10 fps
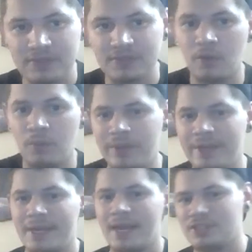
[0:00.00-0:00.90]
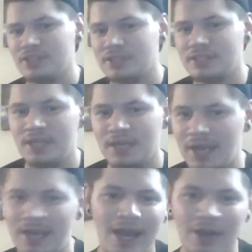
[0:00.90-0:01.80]
so we can actually see at
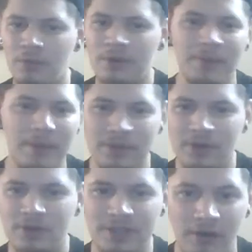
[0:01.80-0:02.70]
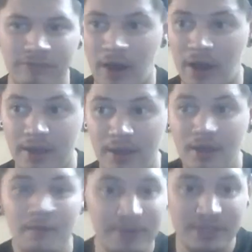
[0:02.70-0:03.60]
night. I don't want to be able to go to Delphi
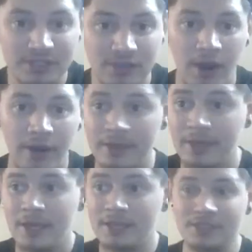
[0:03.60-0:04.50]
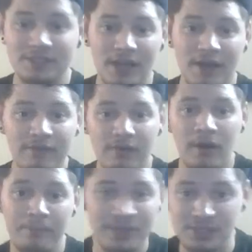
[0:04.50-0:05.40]
pitch dark and just have a
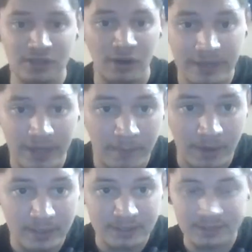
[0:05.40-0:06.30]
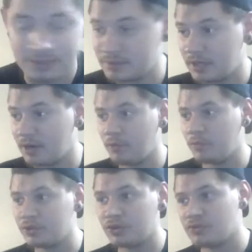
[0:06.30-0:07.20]
pitch dark camera, because
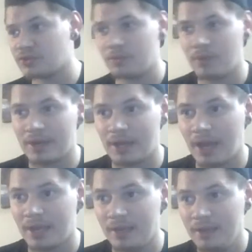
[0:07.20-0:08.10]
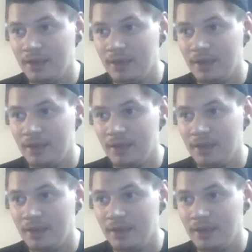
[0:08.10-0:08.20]
when you go somewhere at night